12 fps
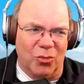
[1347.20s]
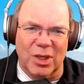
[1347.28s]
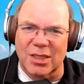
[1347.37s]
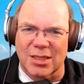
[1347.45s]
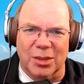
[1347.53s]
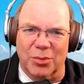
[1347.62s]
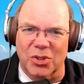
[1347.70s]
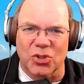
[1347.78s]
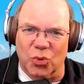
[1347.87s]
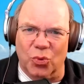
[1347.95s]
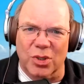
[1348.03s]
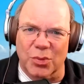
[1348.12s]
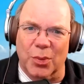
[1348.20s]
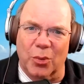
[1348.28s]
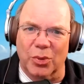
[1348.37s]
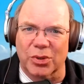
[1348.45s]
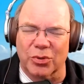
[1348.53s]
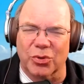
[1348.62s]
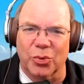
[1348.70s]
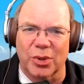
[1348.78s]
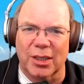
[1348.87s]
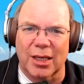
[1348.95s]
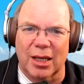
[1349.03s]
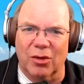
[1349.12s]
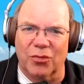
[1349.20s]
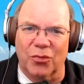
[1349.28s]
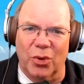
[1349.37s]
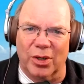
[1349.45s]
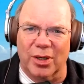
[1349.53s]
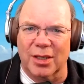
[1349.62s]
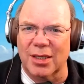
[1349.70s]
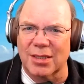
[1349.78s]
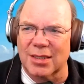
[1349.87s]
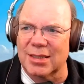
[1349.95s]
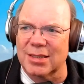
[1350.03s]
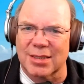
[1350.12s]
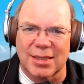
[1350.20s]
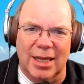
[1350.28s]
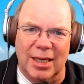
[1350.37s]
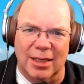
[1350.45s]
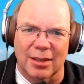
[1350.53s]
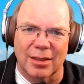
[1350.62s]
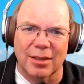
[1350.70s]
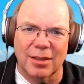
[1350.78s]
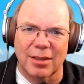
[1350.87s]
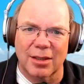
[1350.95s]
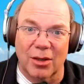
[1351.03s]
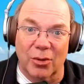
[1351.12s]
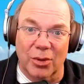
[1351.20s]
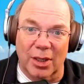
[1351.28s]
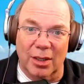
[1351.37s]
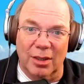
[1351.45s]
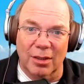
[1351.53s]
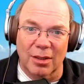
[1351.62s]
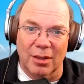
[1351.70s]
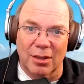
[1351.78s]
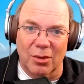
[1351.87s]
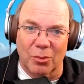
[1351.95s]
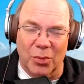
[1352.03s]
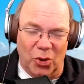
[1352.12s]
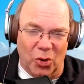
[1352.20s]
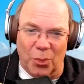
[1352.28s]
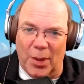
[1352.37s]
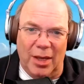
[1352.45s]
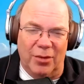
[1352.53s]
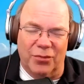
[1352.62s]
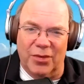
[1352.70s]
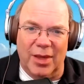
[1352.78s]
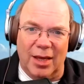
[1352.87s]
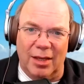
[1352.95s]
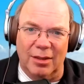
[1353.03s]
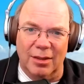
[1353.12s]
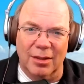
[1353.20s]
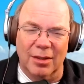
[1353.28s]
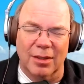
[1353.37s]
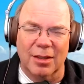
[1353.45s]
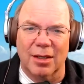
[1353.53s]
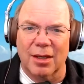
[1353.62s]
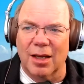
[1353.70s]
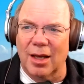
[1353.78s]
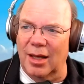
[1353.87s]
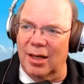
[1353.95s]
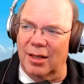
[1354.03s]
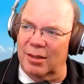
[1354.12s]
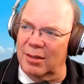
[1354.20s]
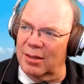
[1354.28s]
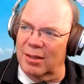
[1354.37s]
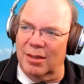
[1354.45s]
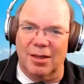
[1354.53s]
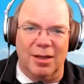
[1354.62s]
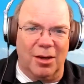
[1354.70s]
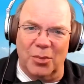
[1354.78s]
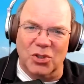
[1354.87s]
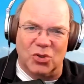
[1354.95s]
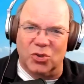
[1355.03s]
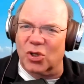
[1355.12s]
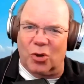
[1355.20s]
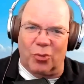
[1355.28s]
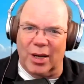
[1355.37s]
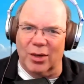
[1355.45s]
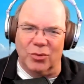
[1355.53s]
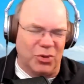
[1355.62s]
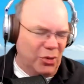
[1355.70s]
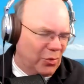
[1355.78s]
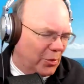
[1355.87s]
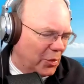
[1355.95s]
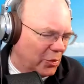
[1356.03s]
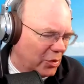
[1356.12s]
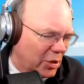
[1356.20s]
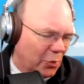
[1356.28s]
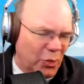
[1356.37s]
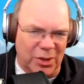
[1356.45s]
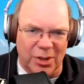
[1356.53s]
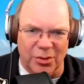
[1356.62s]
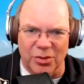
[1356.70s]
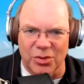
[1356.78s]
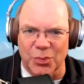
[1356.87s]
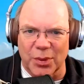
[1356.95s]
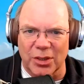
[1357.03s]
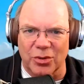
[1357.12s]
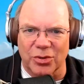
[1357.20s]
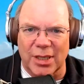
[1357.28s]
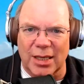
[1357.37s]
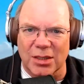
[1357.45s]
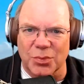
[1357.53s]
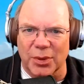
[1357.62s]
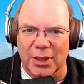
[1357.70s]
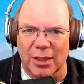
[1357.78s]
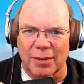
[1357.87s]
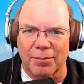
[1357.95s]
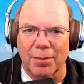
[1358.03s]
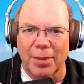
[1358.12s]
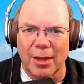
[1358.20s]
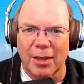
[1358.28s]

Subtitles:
Read some of the stories about what they're doing in California. It's insane. Okay. But you're paying for that. And just look around you. Look at what they're spending your tax money on.